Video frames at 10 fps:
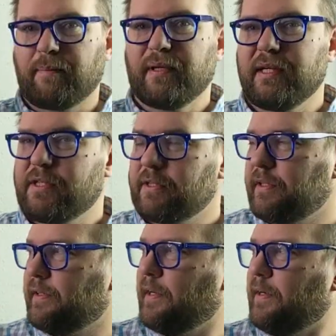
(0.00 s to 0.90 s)
I'm pretty
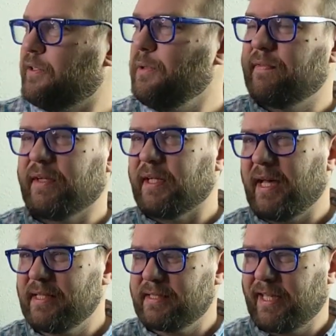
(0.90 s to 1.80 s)
sure that there are 2 different
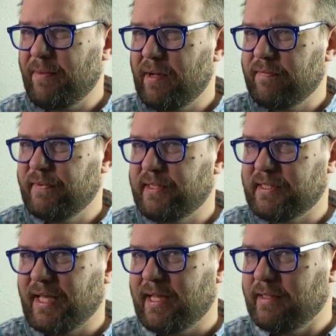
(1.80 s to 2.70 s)
guides that came out for
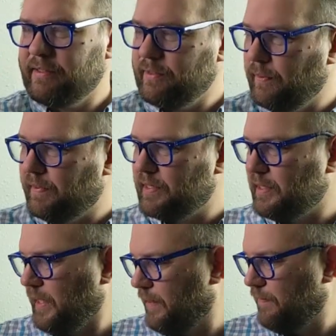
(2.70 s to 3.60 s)
Disgaea 2, and this
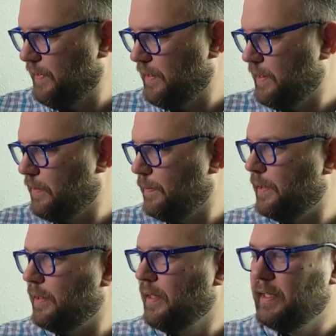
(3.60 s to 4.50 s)
is the inferior
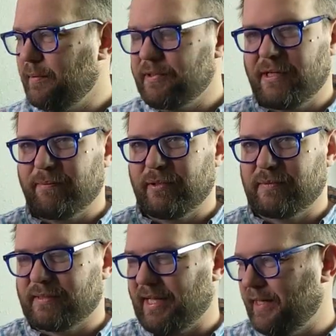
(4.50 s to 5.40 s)
one. Double Jump
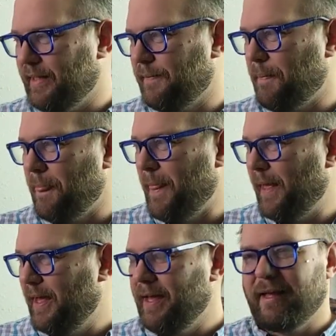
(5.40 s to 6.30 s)
Books was kind of
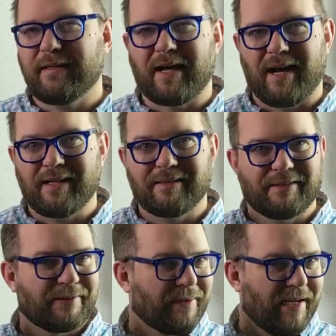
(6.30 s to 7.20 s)
not
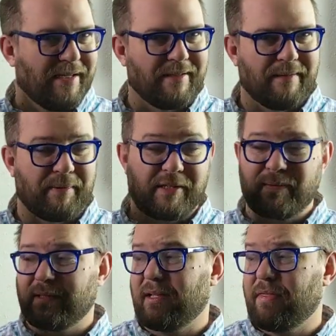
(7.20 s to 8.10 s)
great, but this
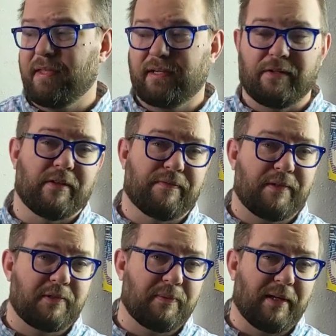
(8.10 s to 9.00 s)
one's a lot thicker than the
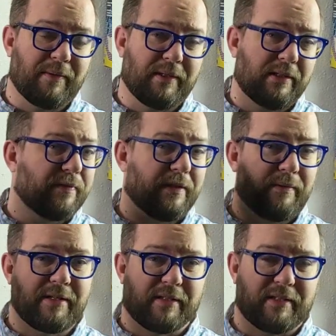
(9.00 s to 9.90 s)
first one they released for the
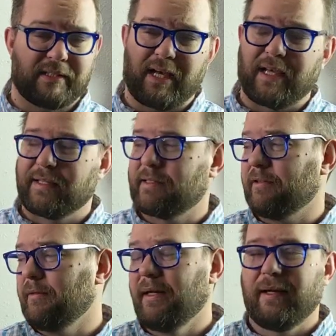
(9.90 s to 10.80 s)
original Disgaea,
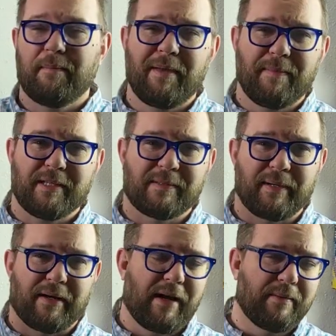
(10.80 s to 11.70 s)
so maybe it's
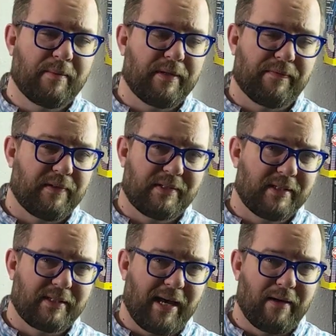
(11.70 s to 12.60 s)
better. I remember the first
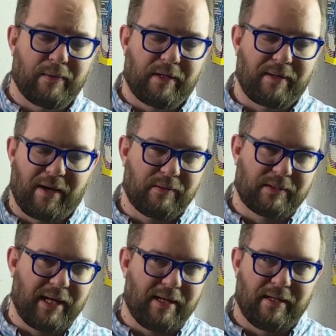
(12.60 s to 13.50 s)
Disgaea one and how it
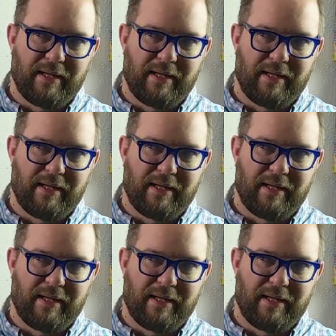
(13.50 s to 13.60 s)
was kind of